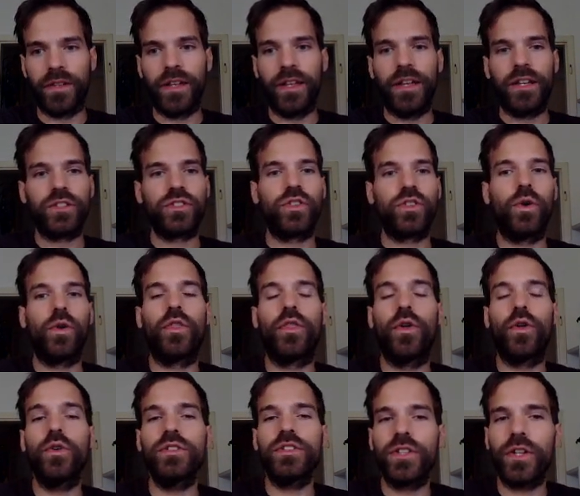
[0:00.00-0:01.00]
So
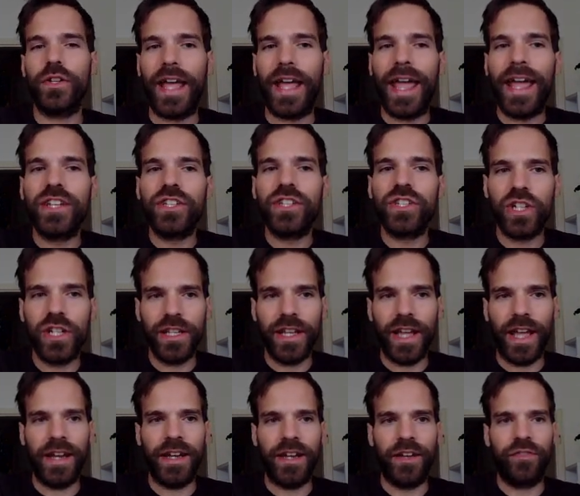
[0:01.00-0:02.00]
those are not actually
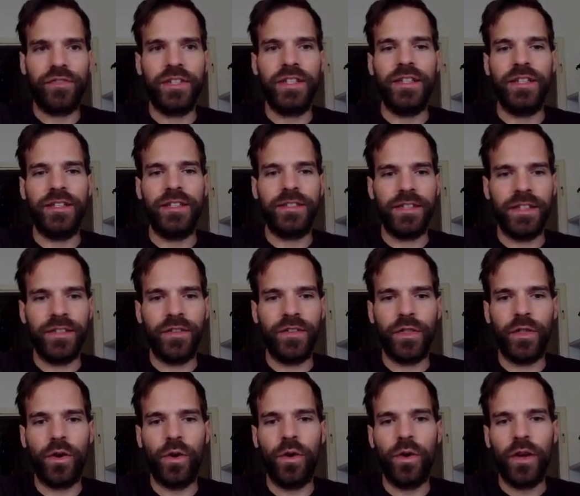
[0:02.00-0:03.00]
NFTs, even
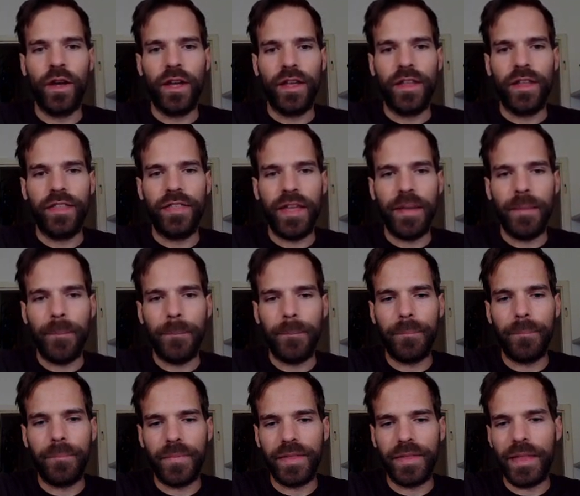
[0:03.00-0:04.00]
though they
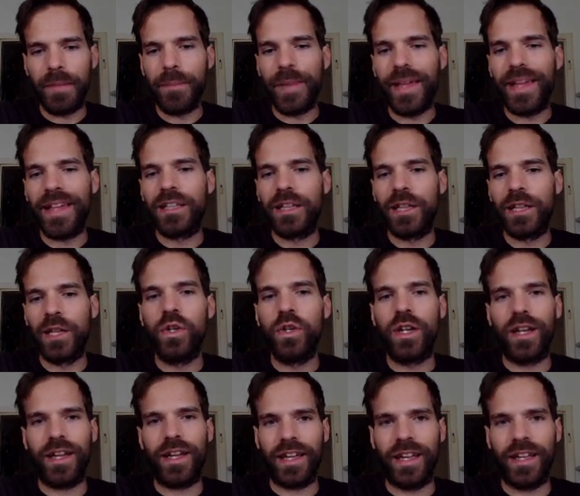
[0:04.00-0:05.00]
they make it look
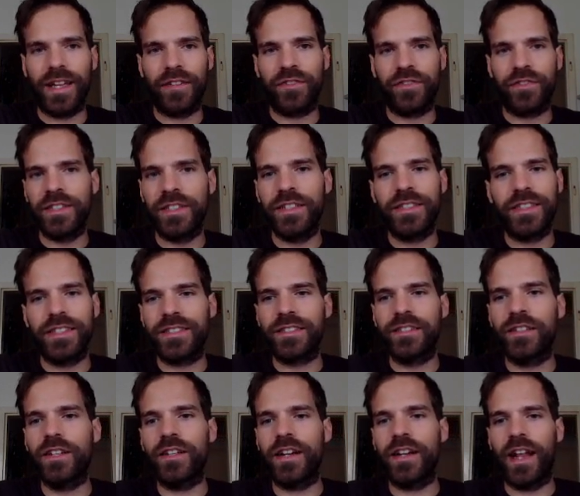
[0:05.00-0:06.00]
like NFTs. It's
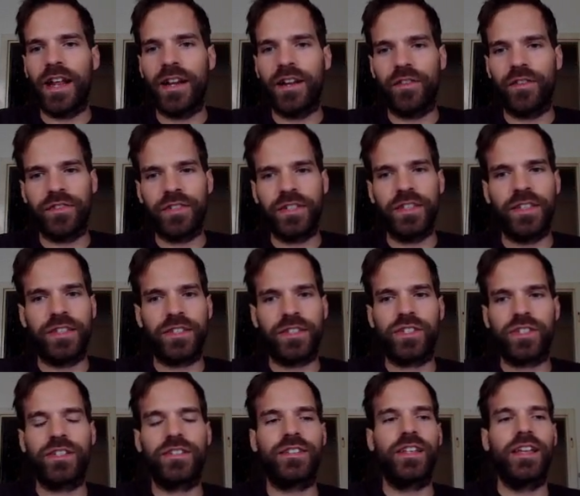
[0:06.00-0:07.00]
not an NFT. It's
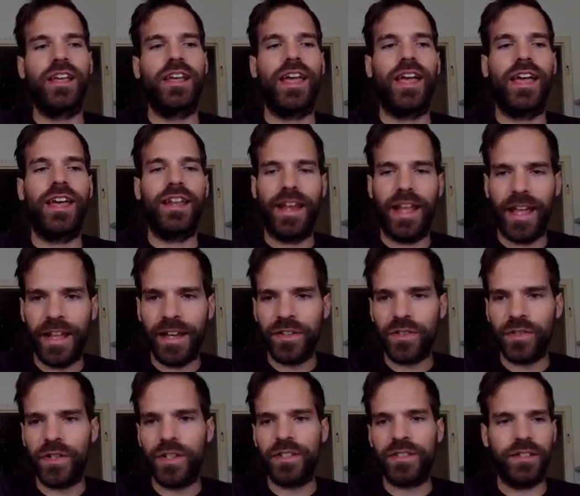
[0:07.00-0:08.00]
just an
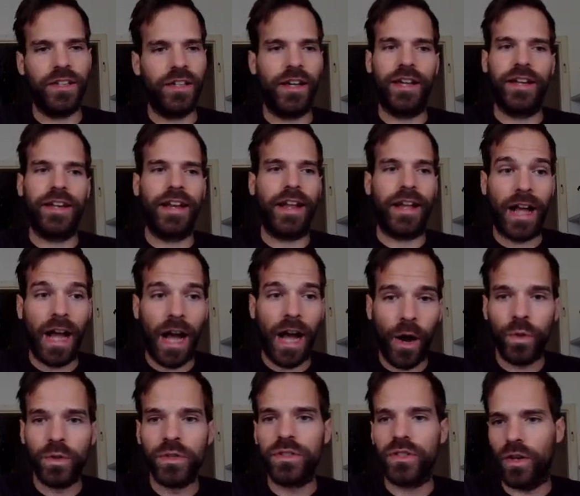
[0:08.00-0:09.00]
address, uh, an
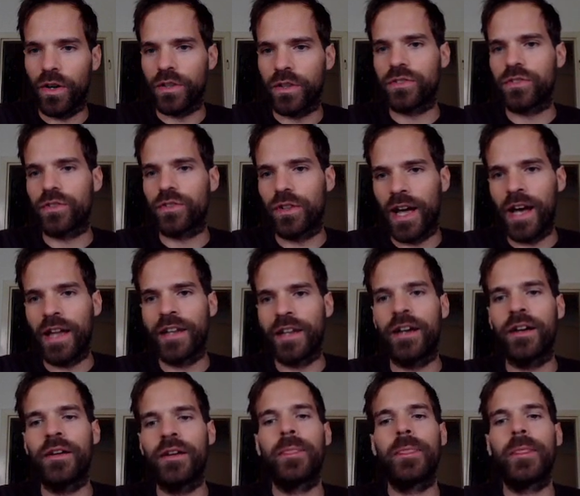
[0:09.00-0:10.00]
account on
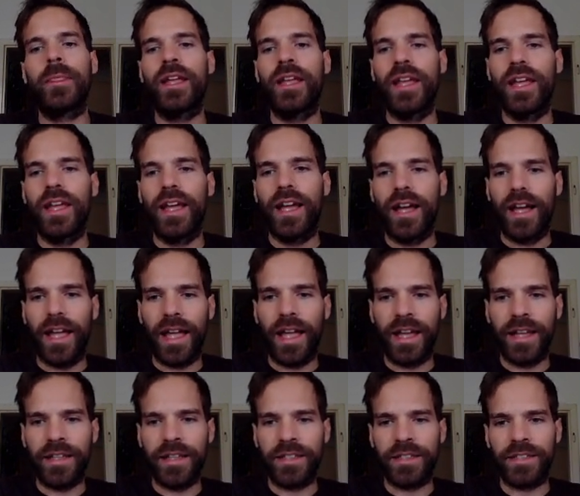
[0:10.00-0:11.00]
Solana,
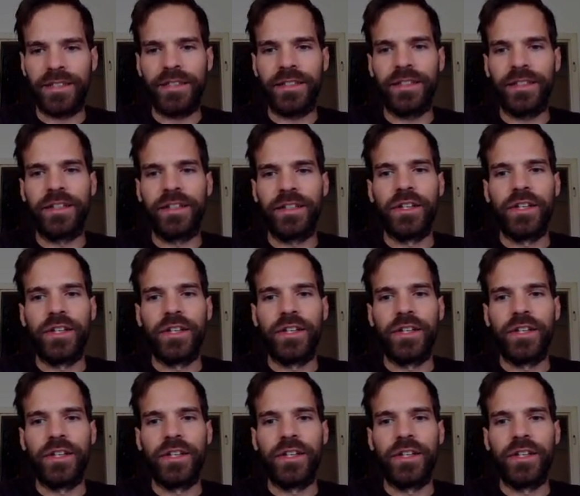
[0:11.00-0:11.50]
and uh,